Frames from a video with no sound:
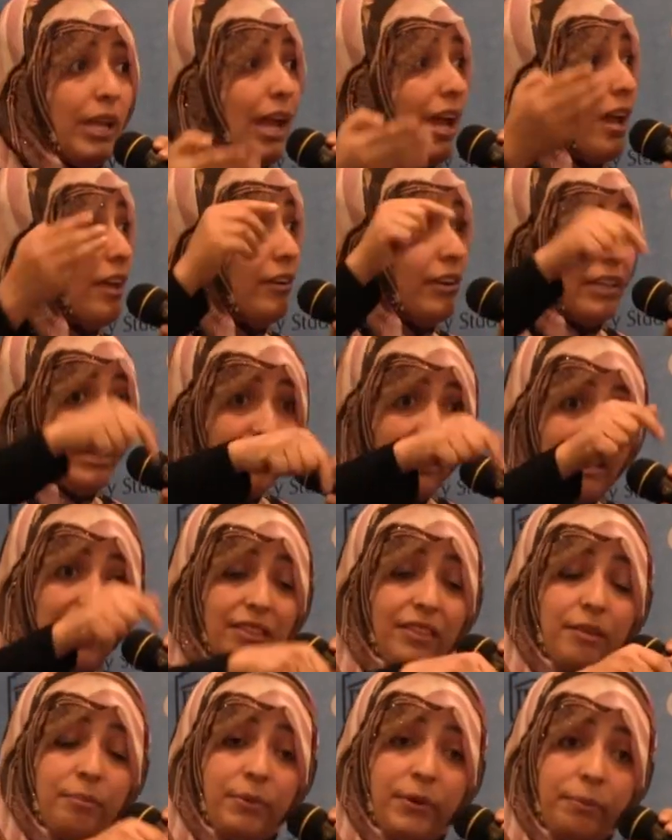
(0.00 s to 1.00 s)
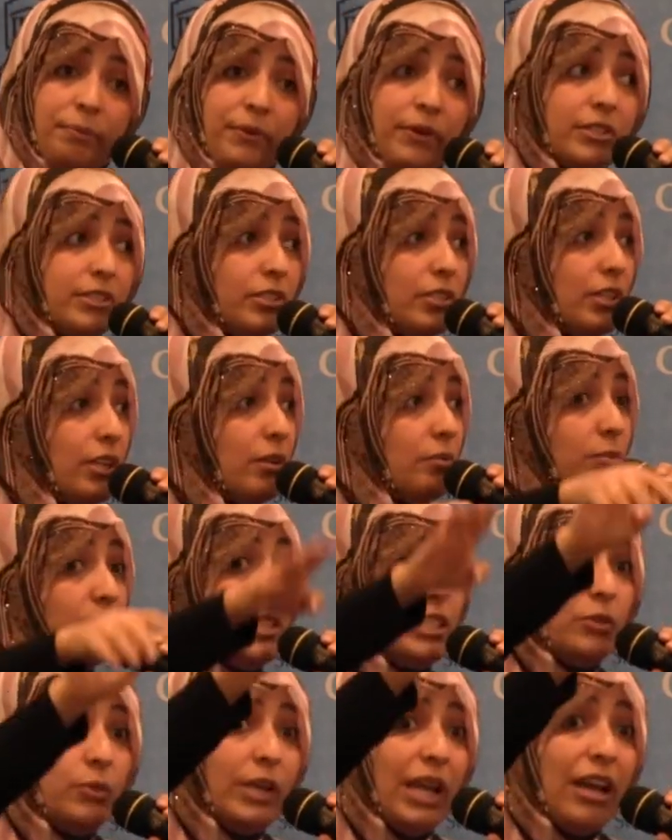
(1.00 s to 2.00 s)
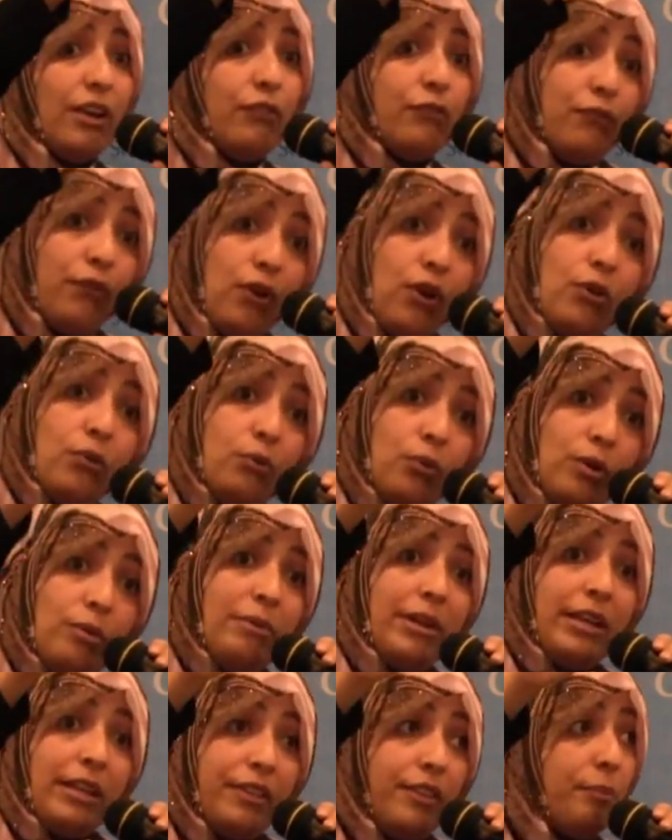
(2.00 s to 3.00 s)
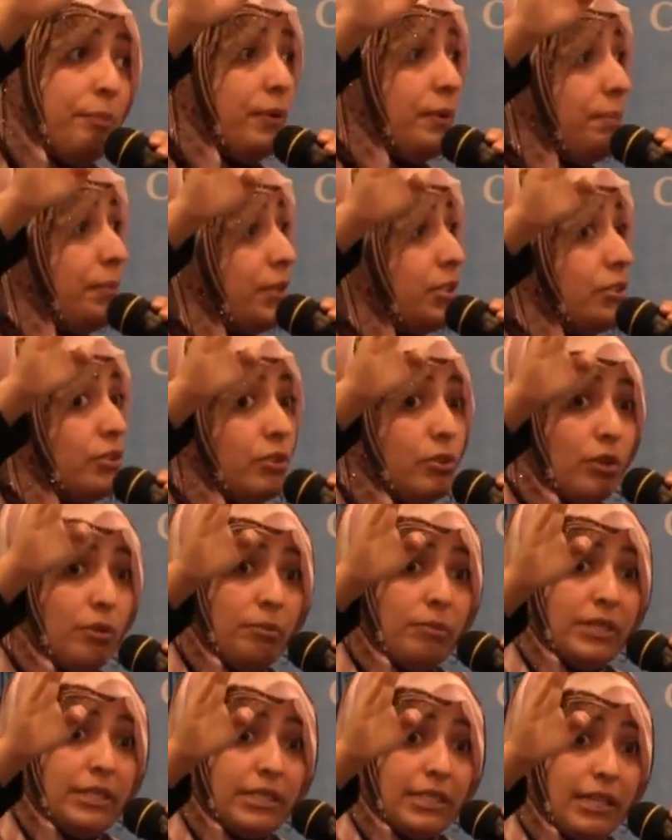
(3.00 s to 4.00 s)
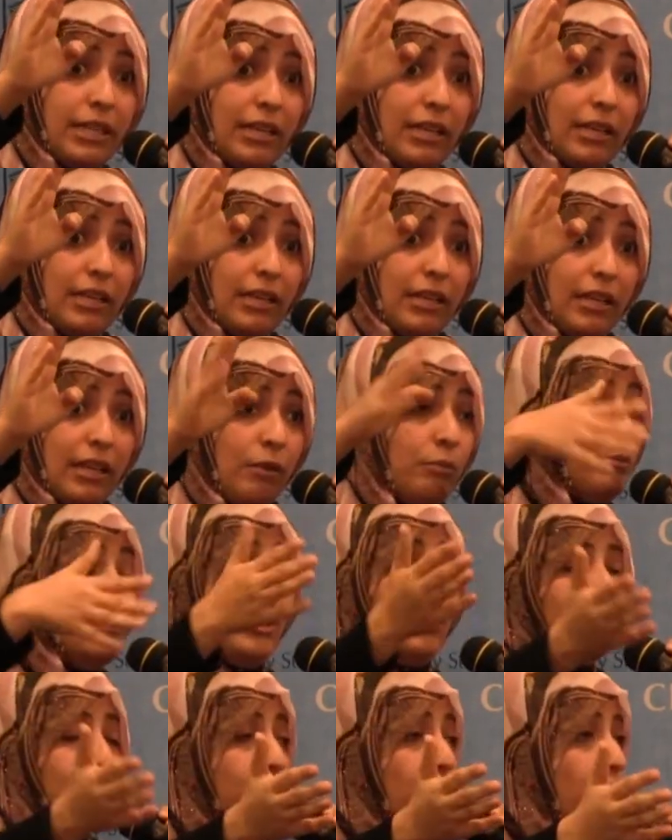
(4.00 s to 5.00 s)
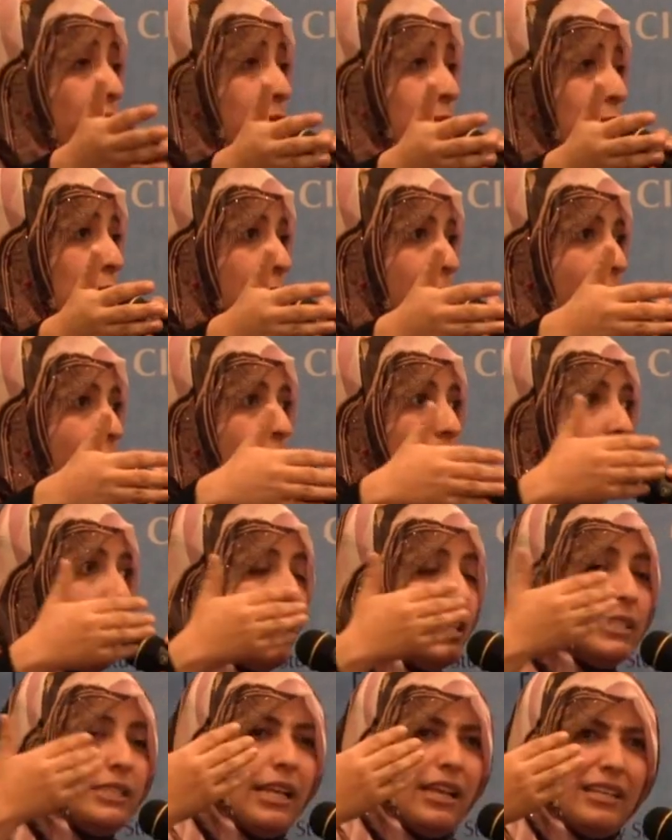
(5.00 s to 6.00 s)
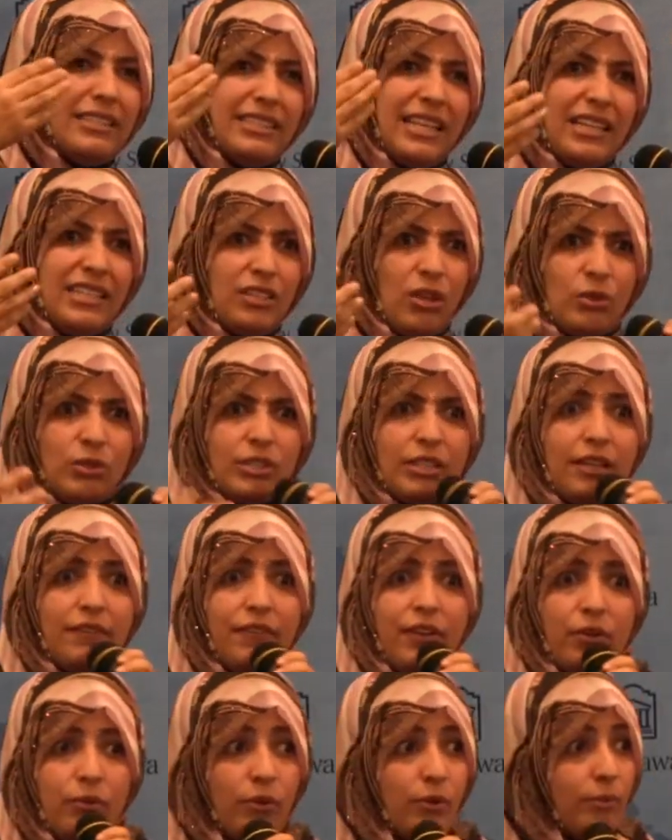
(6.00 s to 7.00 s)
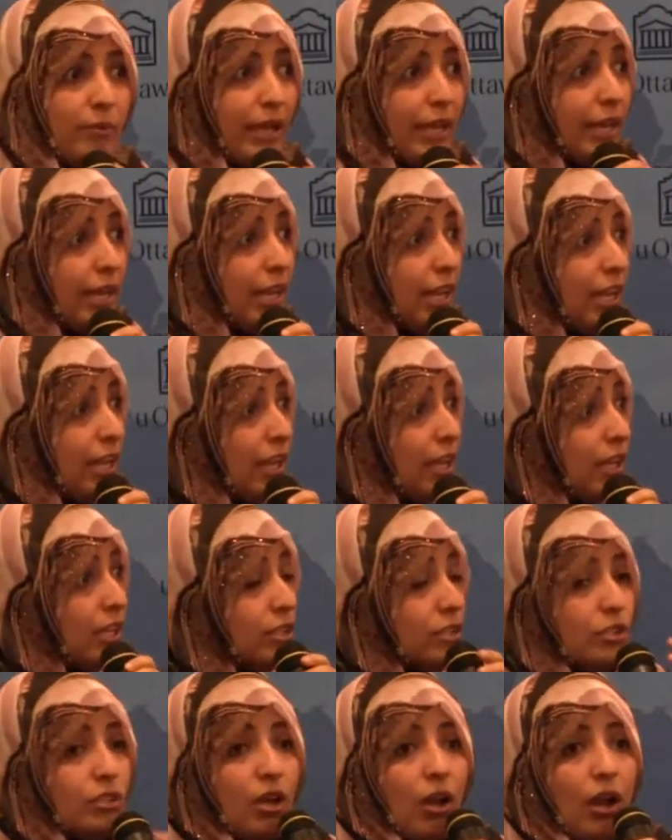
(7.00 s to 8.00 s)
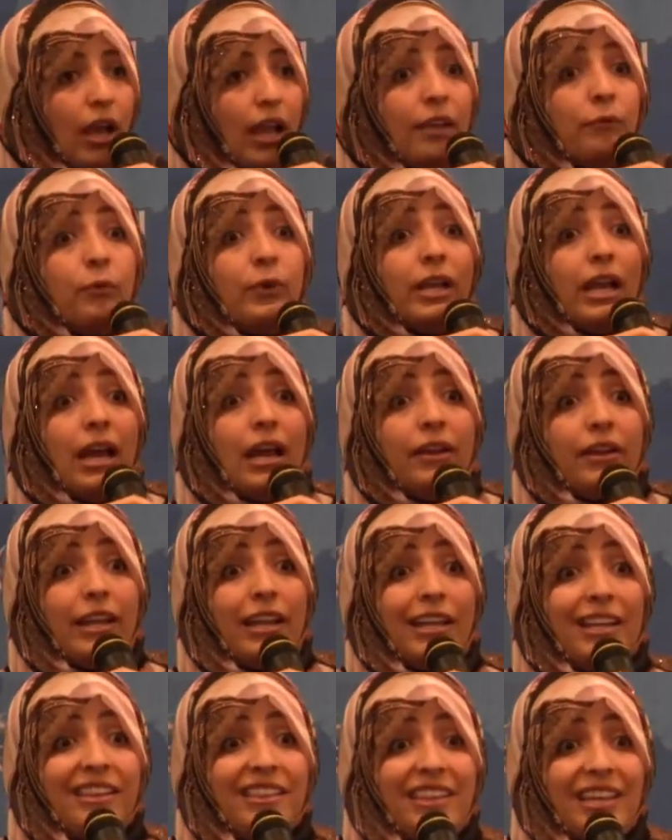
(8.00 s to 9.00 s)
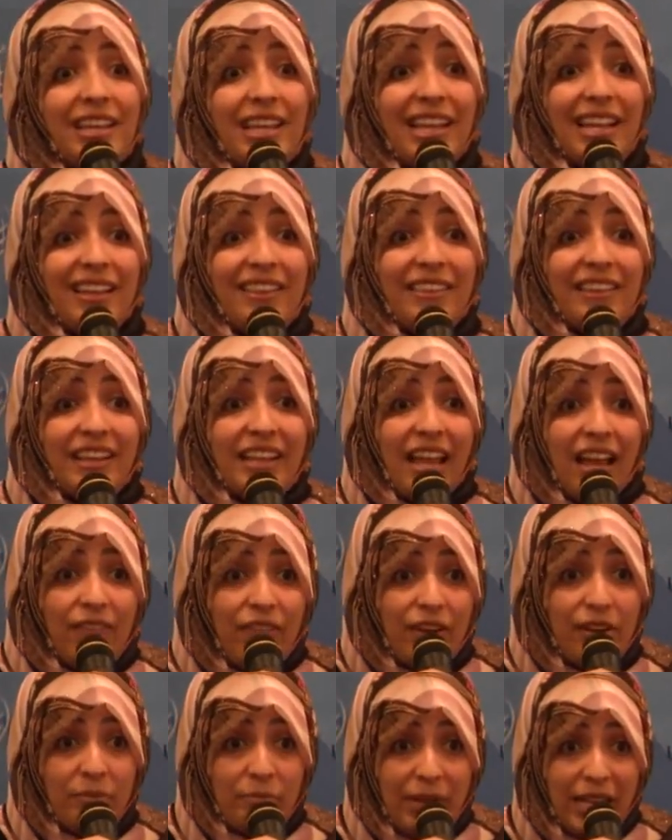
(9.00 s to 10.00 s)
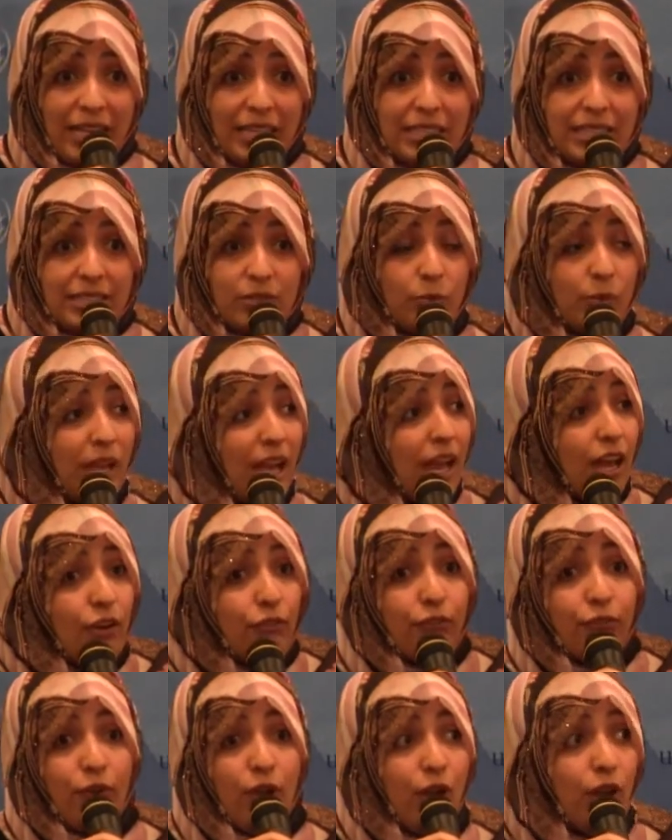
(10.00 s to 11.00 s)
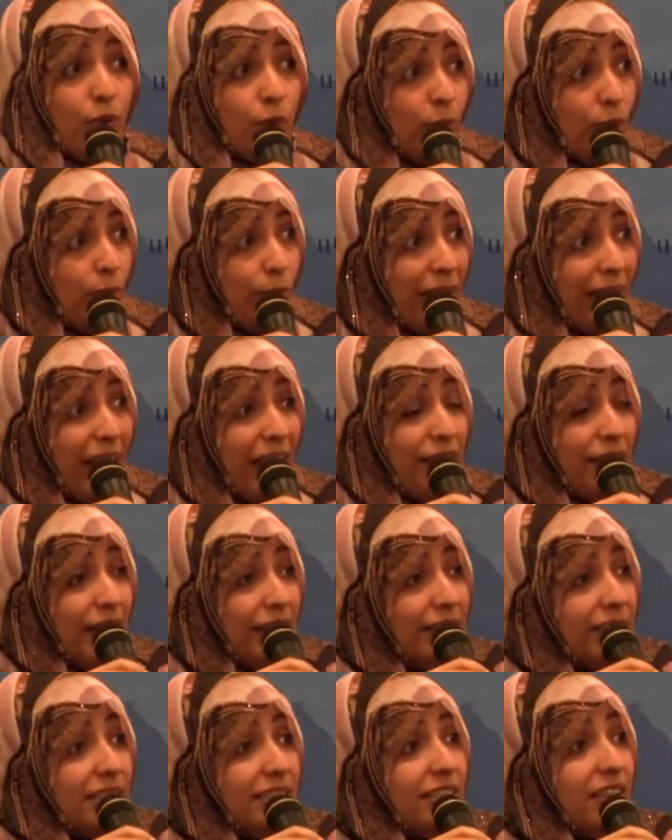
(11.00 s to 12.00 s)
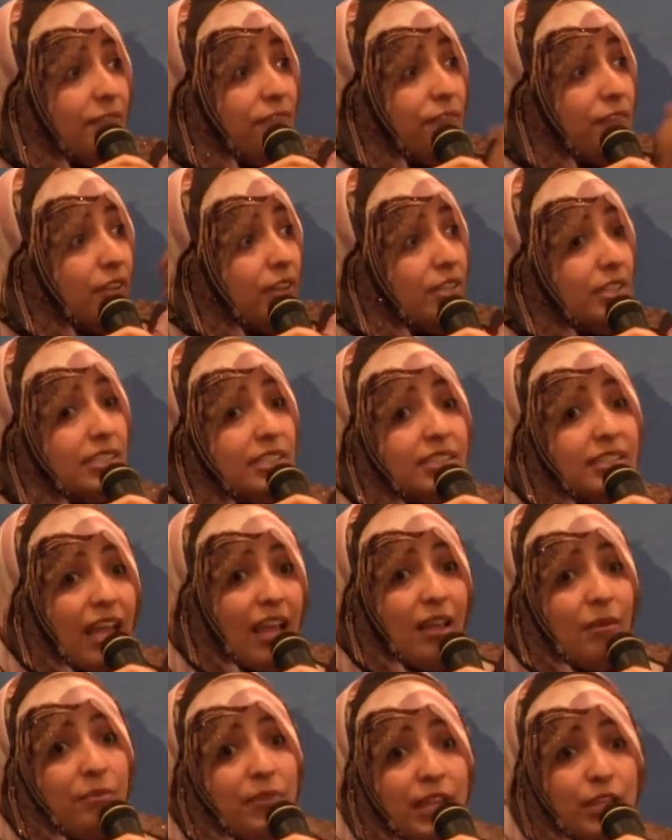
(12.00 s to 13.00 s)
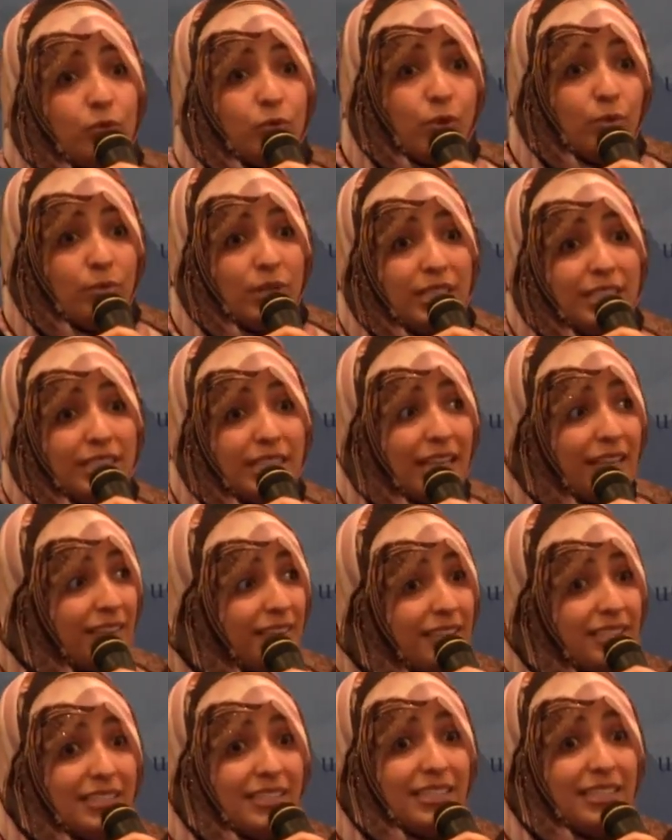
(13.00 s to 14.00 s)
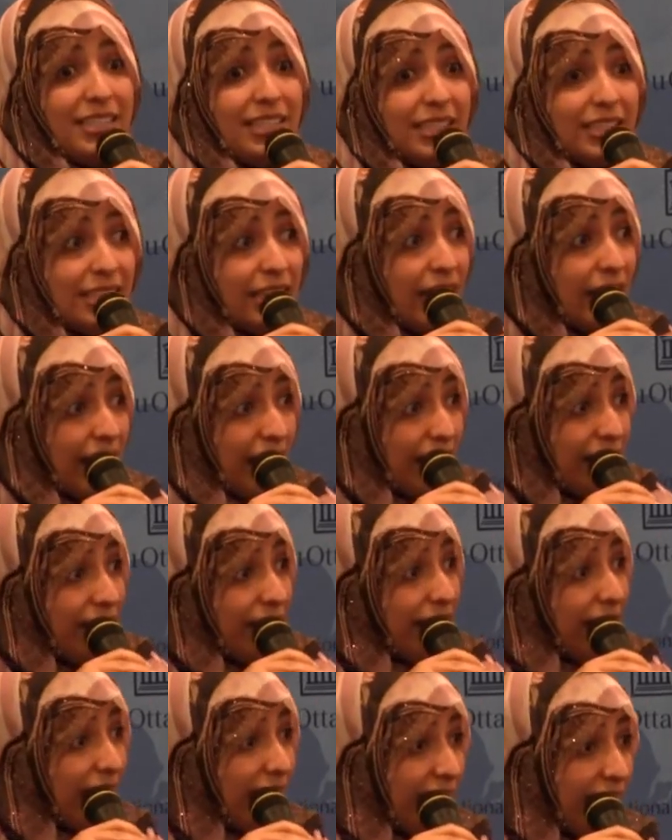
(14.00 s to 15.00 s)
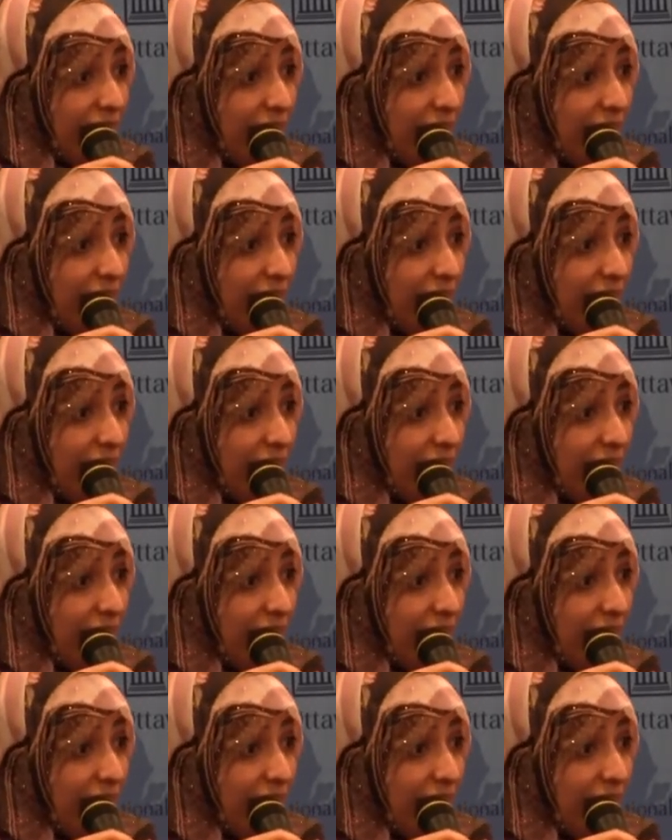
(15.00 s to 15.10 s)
we are in the preparatory committee. We are 4 women in the preparatory committee. Not 4 women. We are 6 or 7 women. So we are in the government. We are 4 women, and that is the first time that women take the seats in the